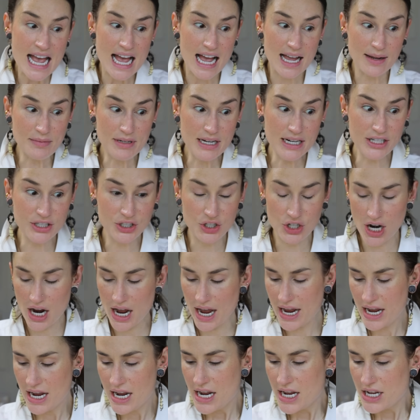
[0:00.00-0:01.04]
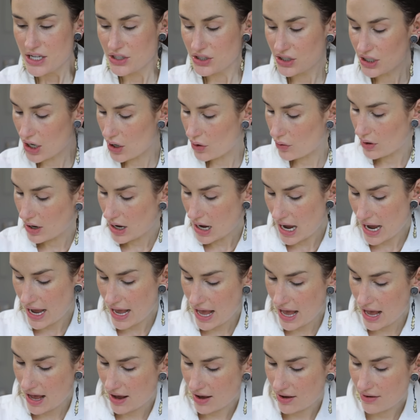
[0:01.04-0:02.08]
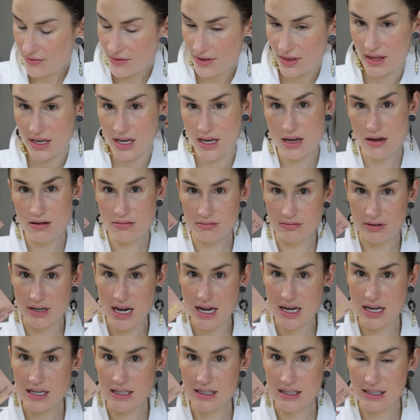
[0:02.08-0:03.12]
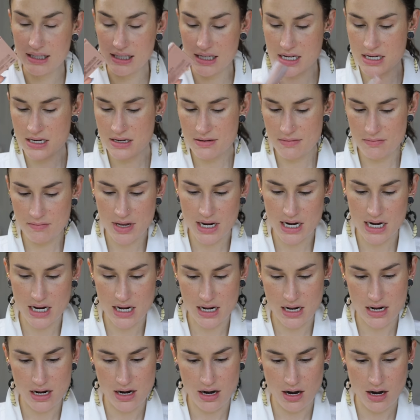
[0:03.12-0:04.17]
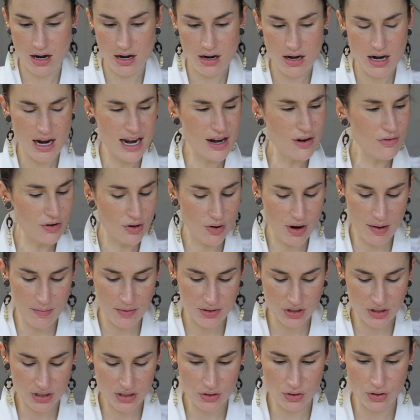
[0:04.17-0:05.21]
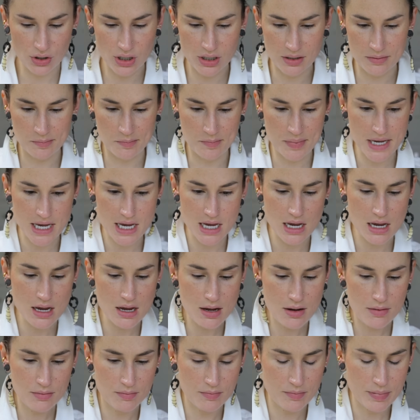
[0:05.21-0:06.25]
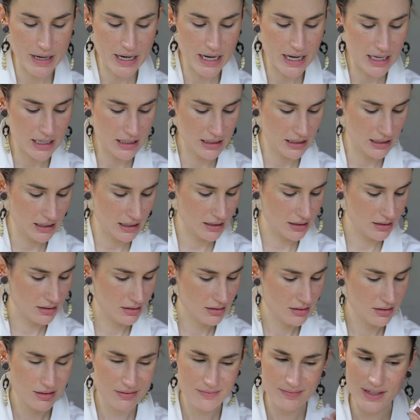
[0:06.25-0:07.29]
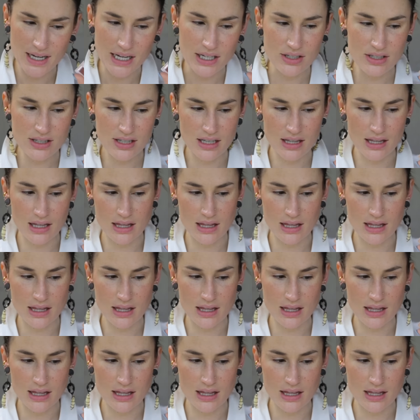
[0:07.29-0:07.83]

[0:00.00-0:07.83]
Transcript: I'm gonna try. So I have the Naked Sin Mini here. I don't know how much these are gonna be, but I just think